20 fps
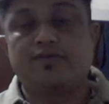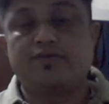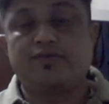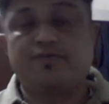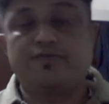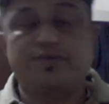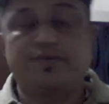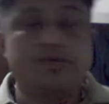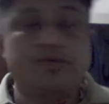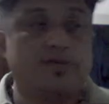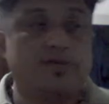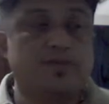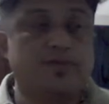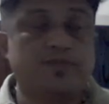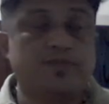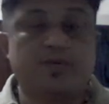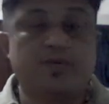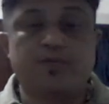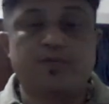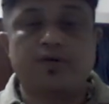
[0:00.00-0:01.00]
Few of the
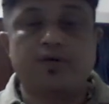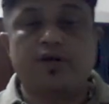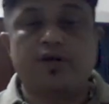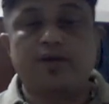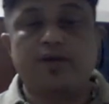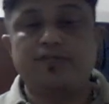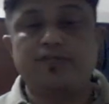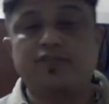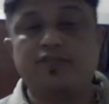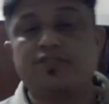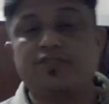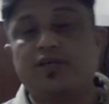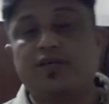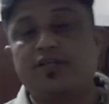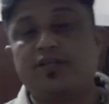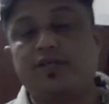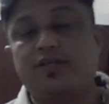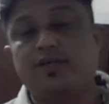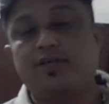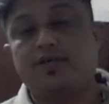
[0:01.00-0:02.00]
popular I'm just
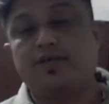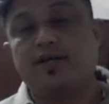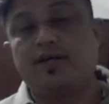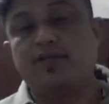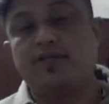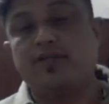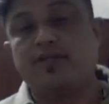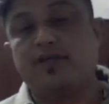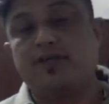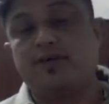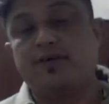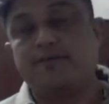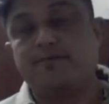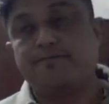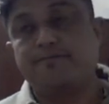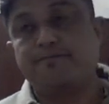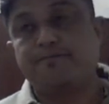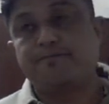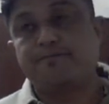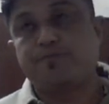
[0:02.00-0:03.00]
citing as a
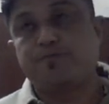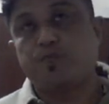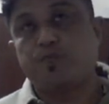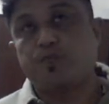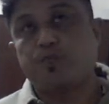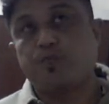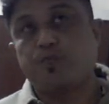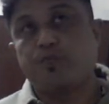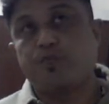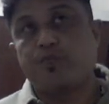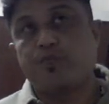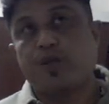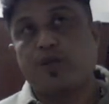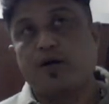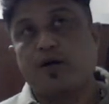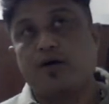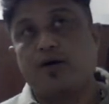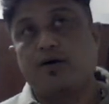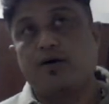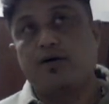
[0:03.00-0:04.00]

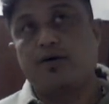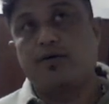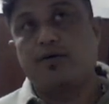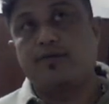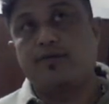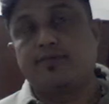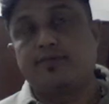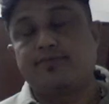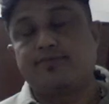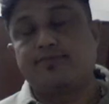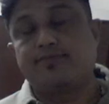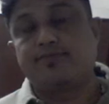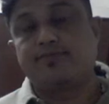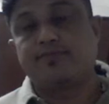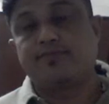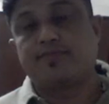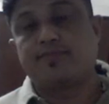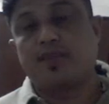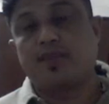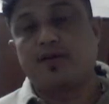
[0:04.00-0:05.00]
uh,
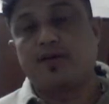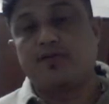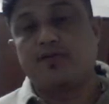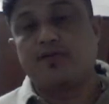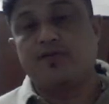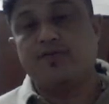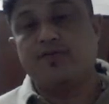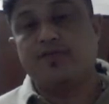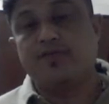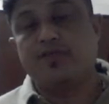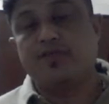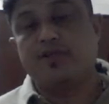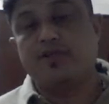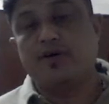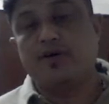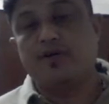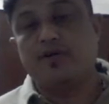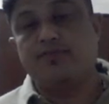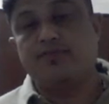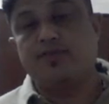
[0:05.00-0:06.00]
revision
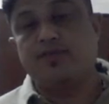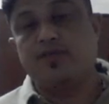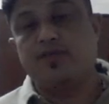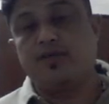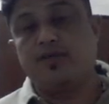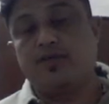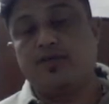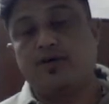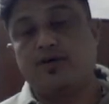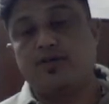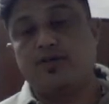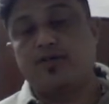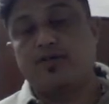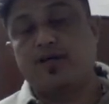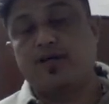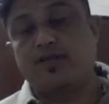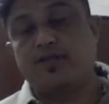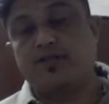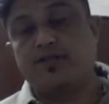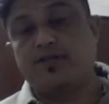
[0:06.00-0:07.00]
of the
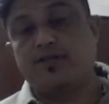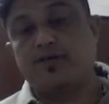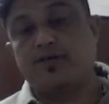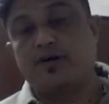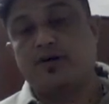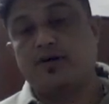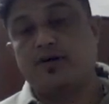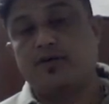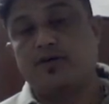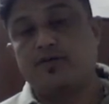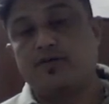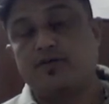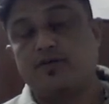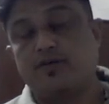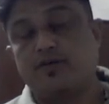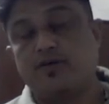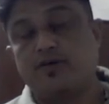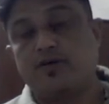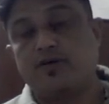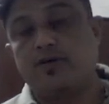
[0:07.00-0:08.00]
context, or
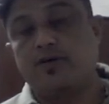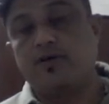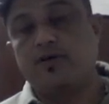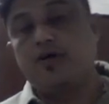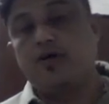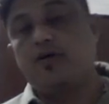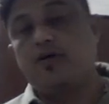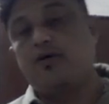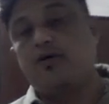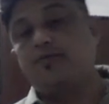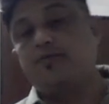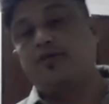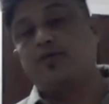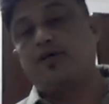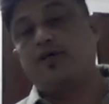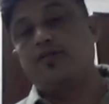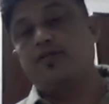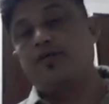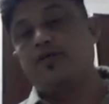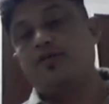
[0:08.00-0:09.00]
so-called of the
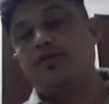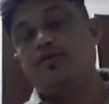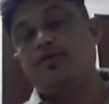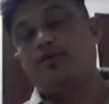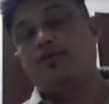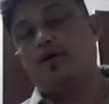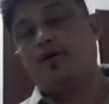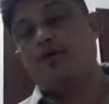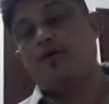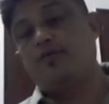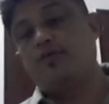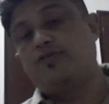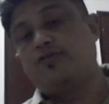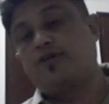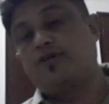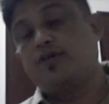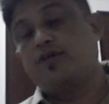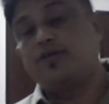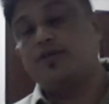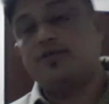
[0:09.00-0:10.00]
content you
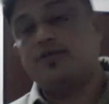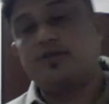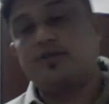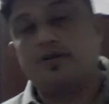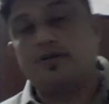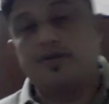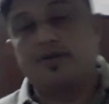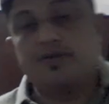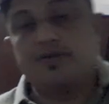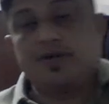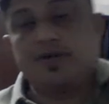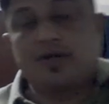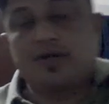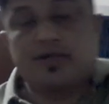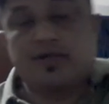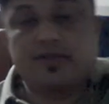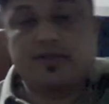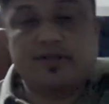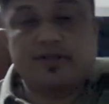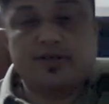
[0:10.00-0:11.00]
studied during
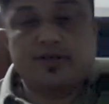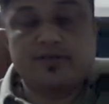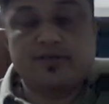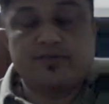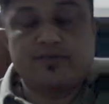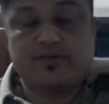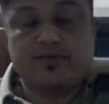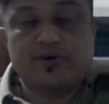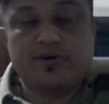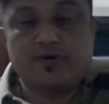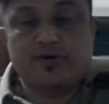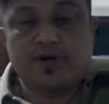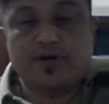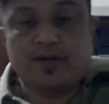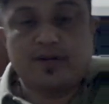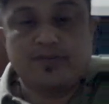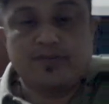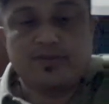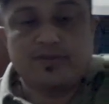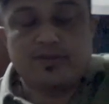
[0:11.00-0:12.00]
undergraduate
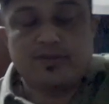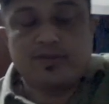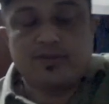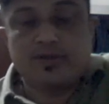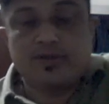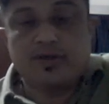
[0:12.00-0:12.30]
programs.